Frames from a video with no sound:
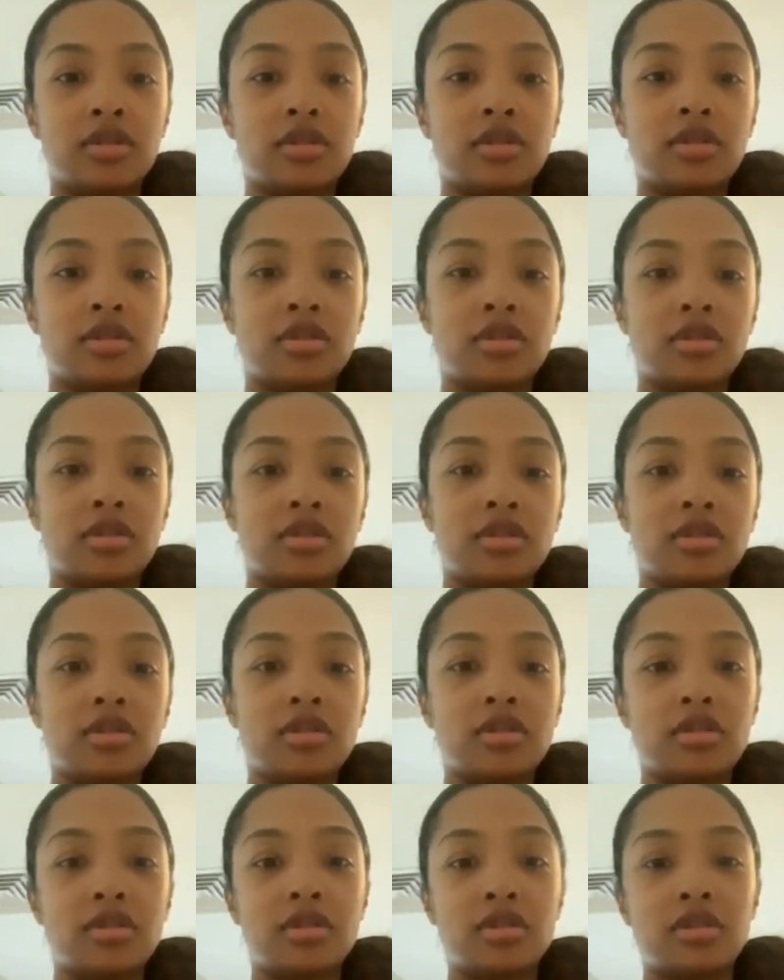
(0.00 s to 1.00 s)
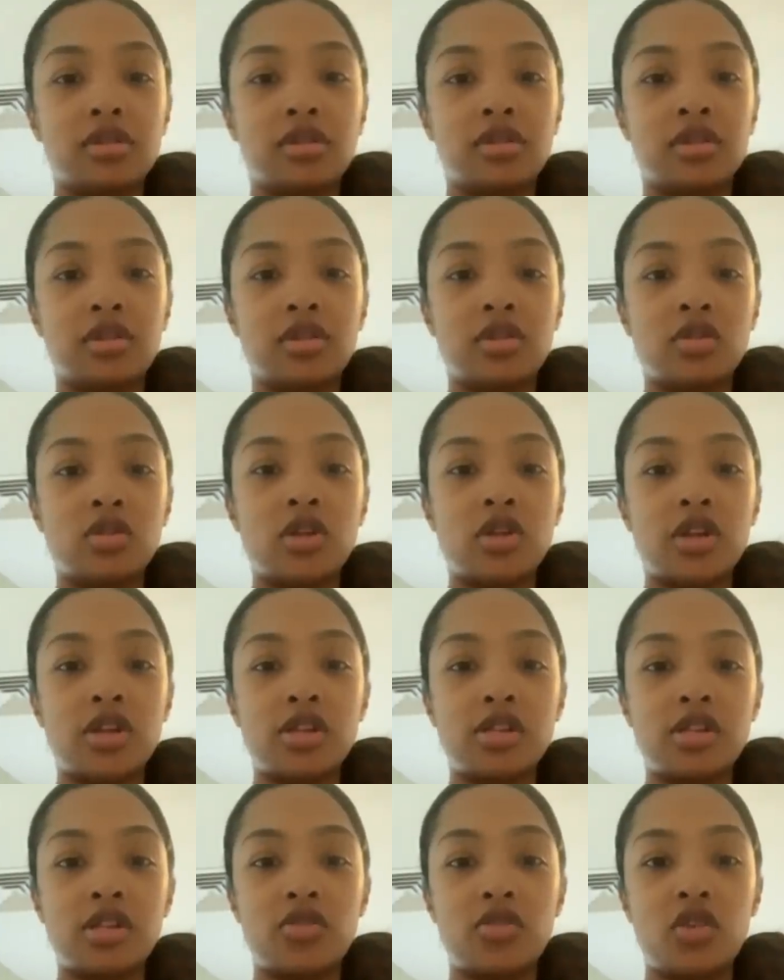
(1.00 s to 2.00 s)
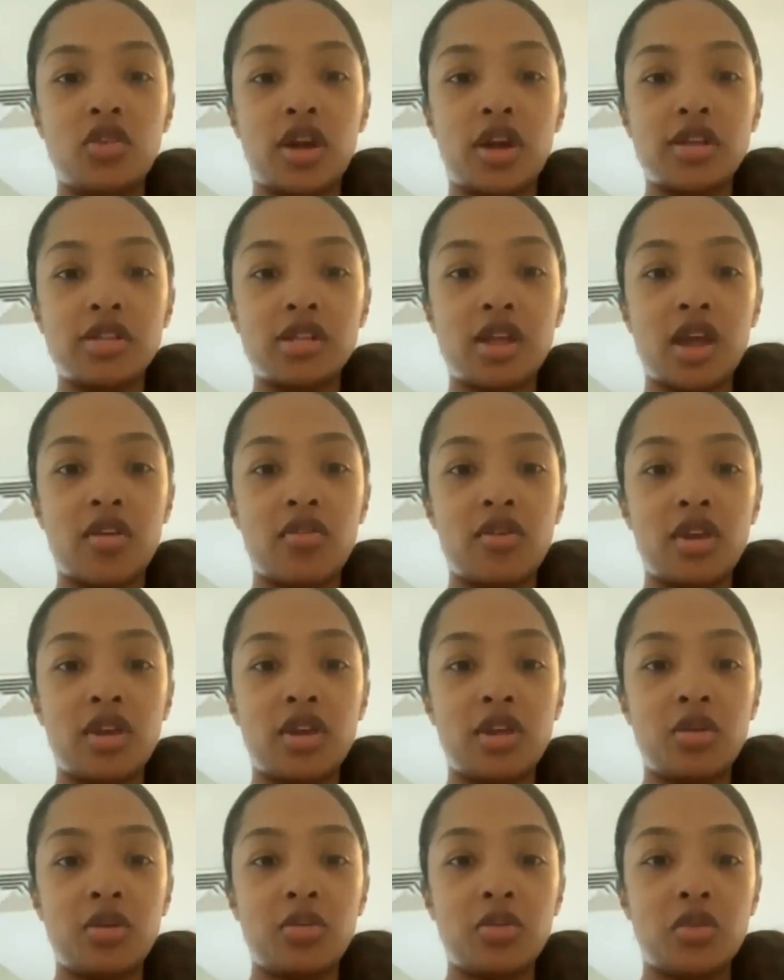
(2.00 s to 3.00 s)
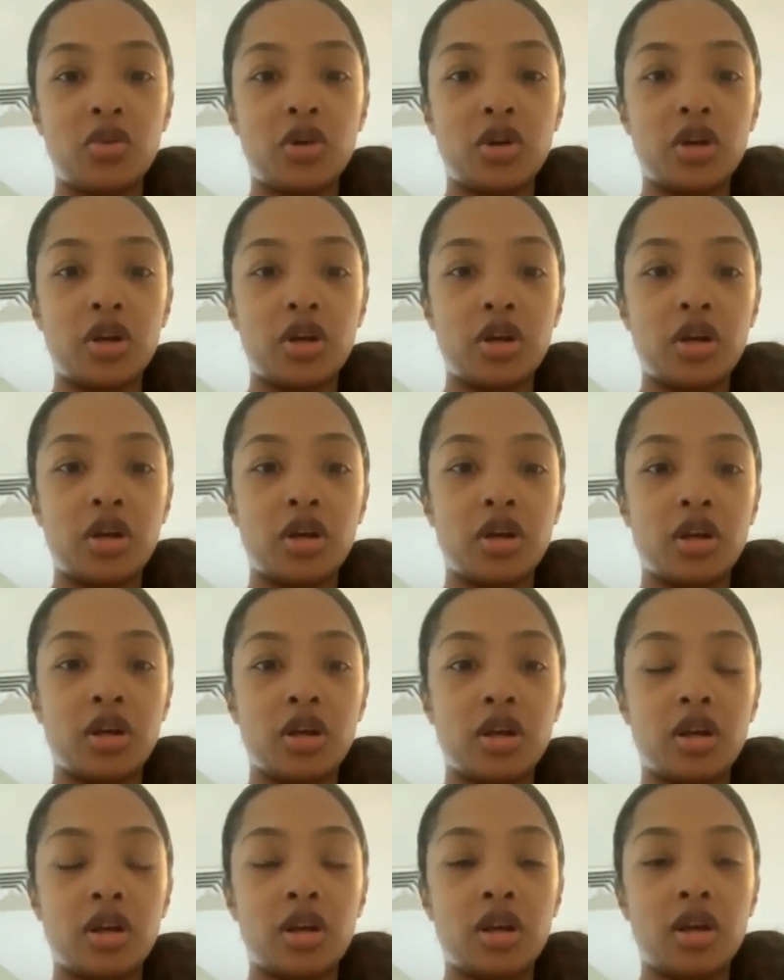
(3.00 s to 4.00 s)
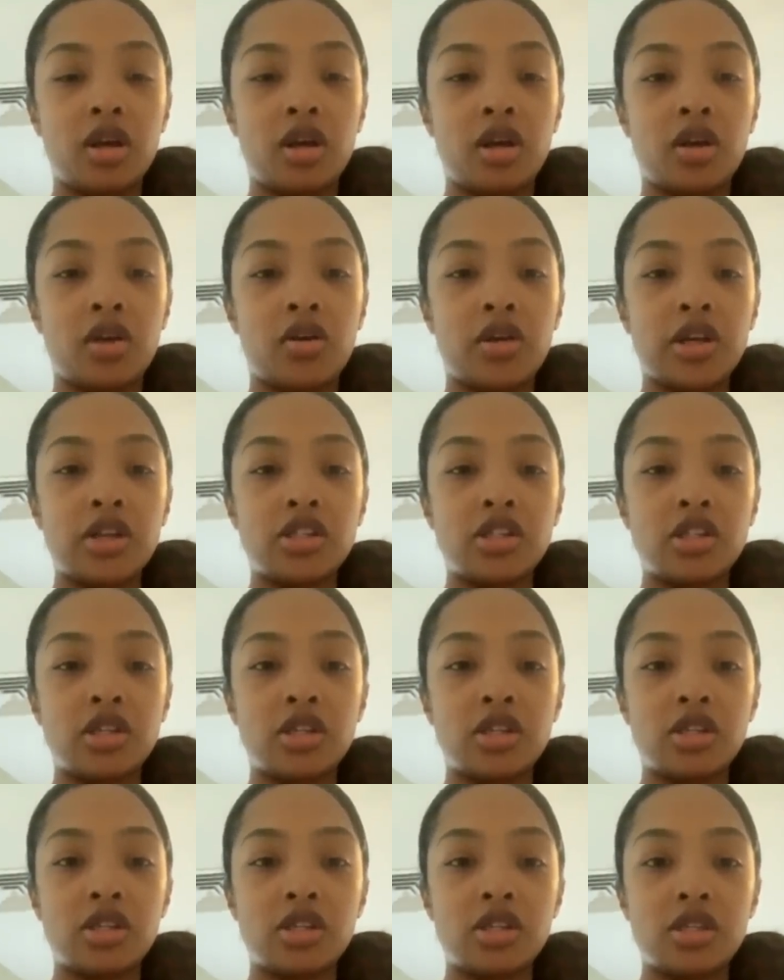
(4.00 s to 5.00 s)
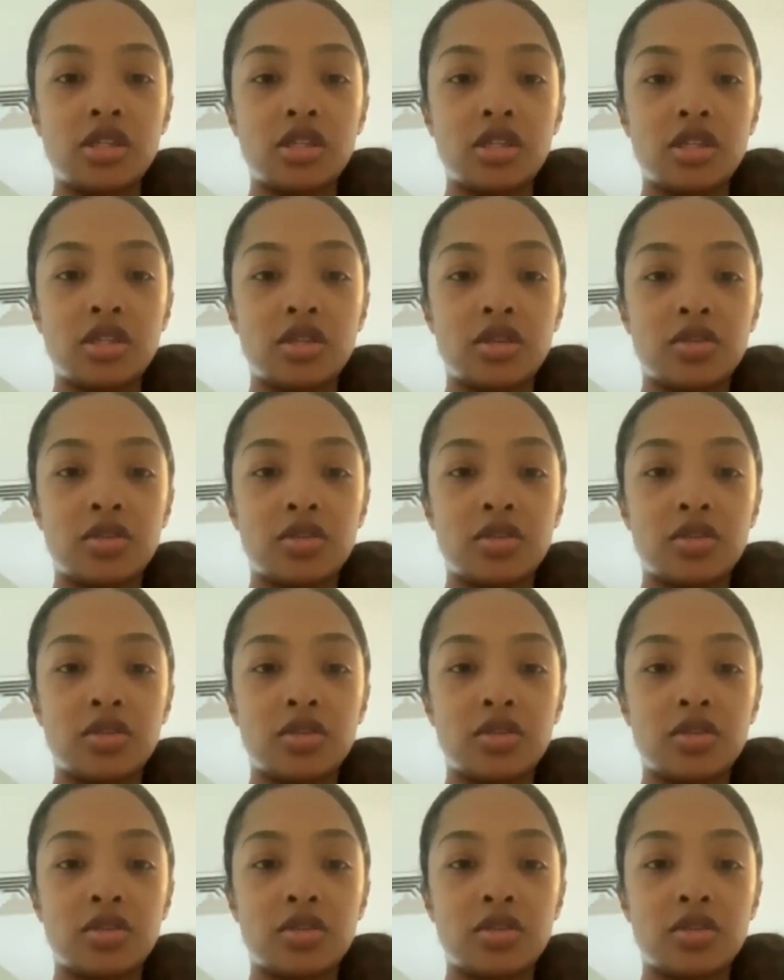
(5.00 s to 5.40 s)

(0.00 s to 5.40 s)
uh, trying to see if you guys have any more questions.